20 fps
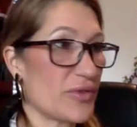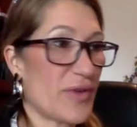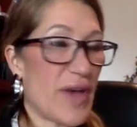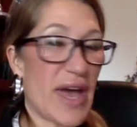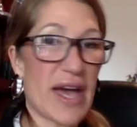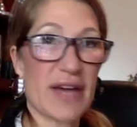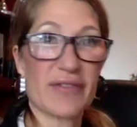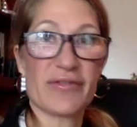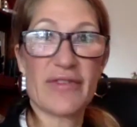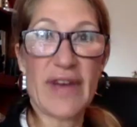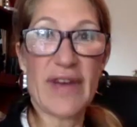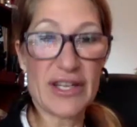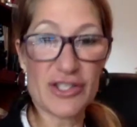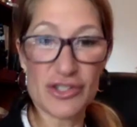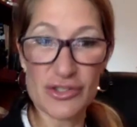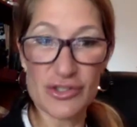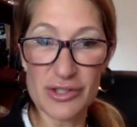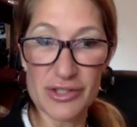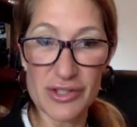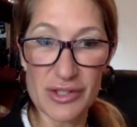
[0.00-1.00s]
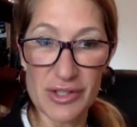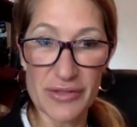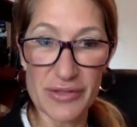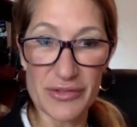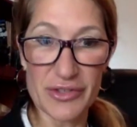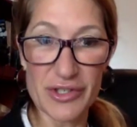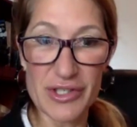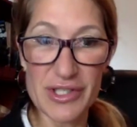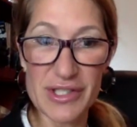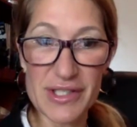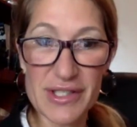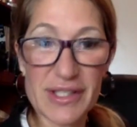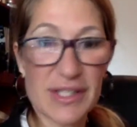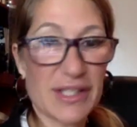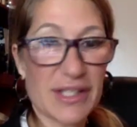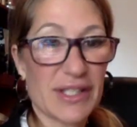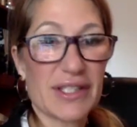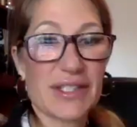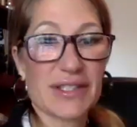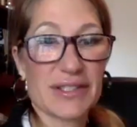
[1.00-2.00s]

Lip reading: If you've had vaginal deliveries,